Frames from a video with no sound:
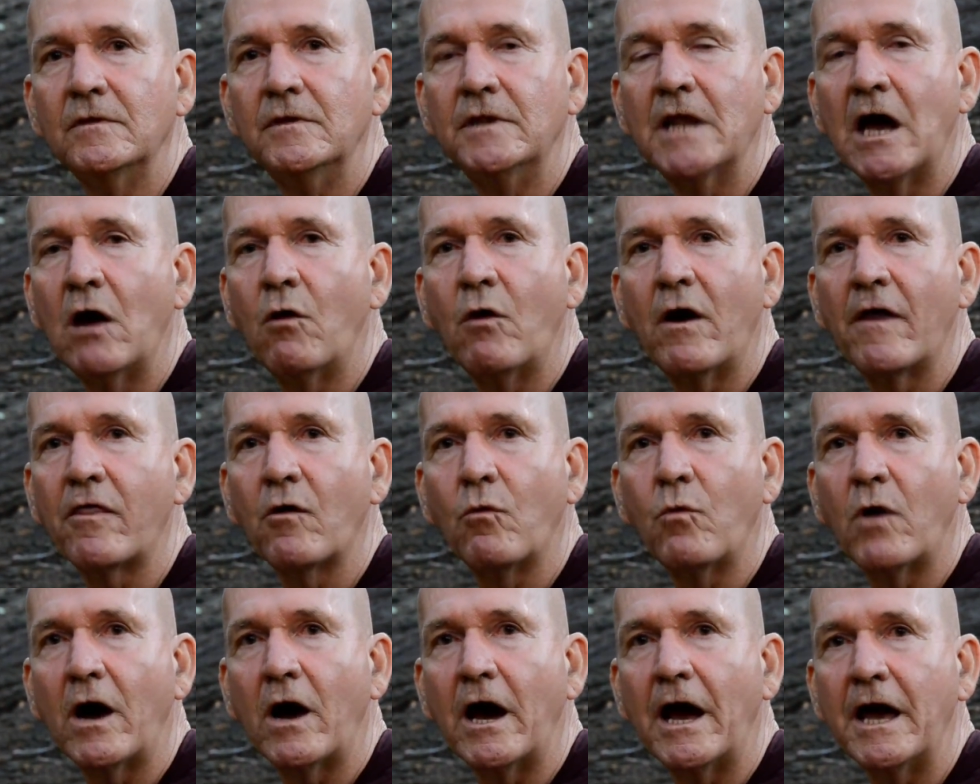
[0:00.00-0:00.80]
No
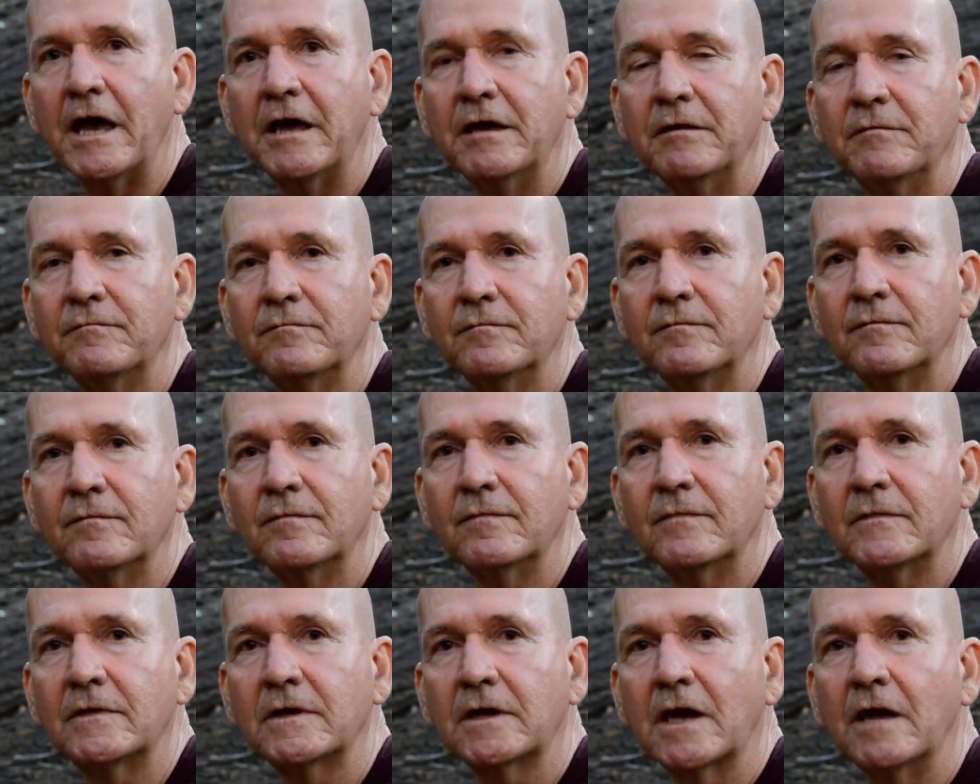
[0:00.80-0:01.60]
other way
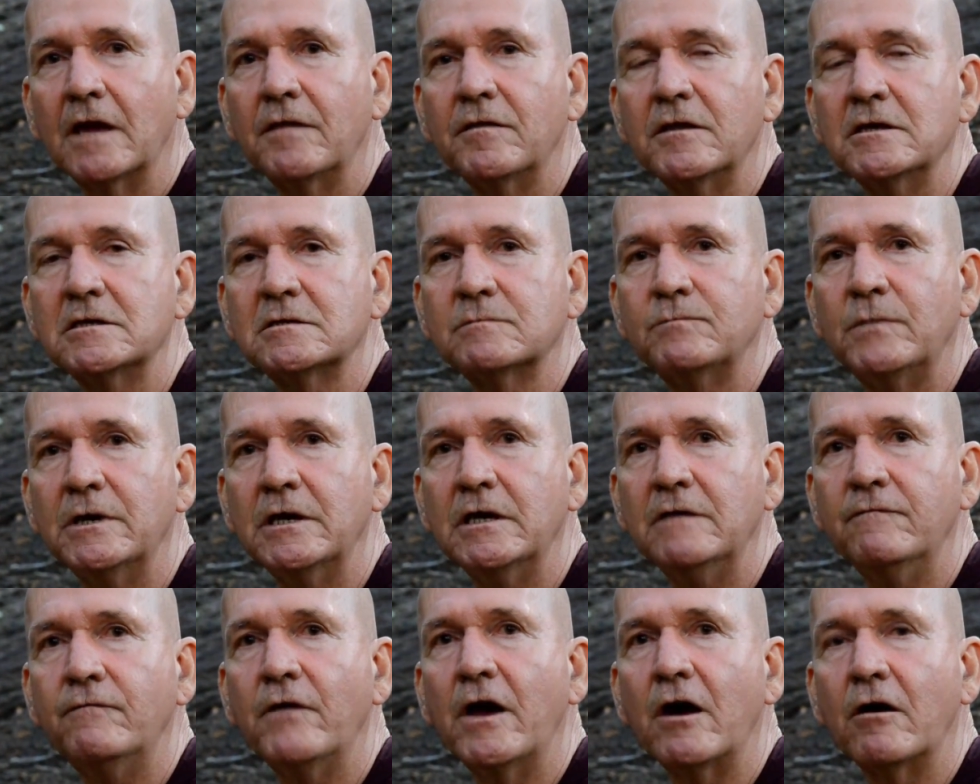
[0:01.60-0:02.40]
can this
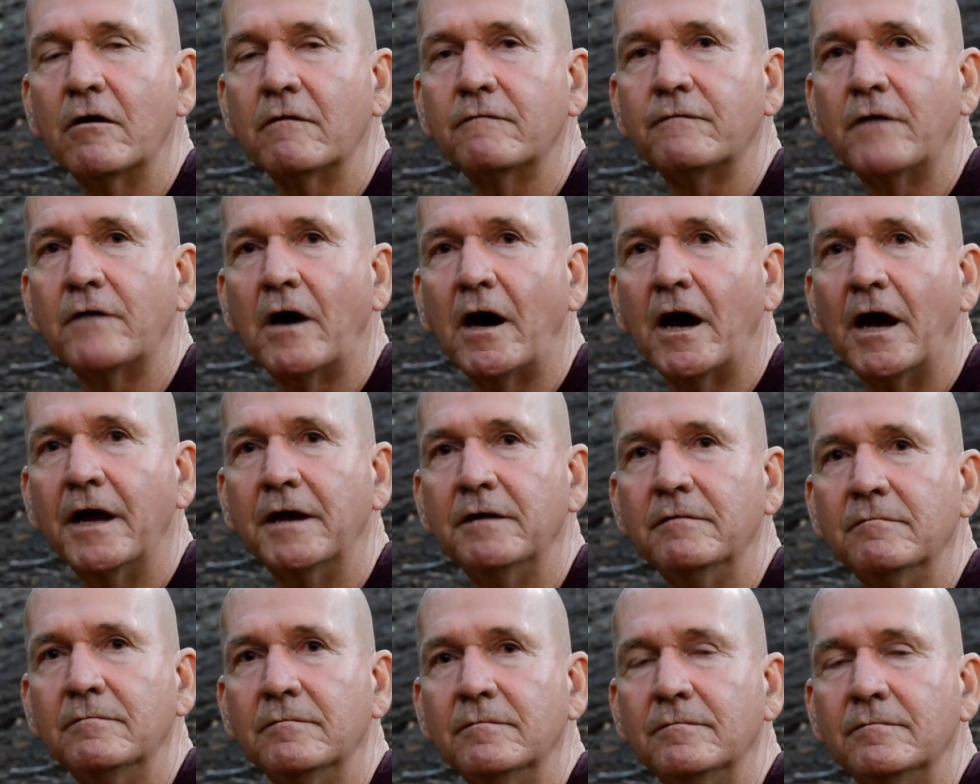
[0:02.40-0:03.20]
be
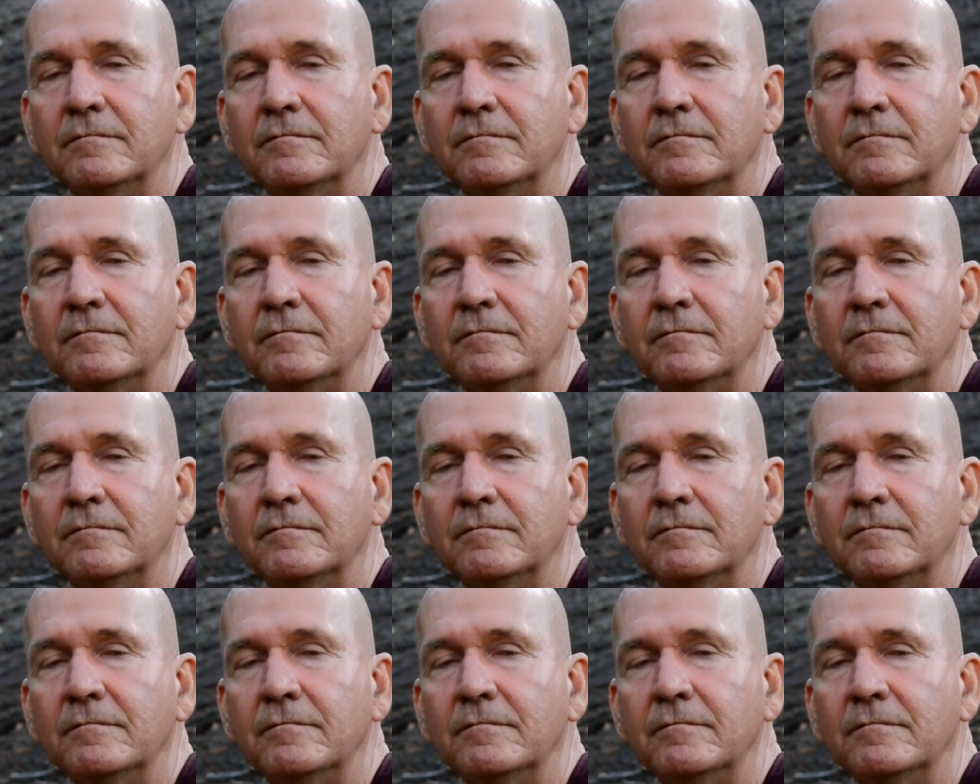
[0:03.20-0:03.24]
verified,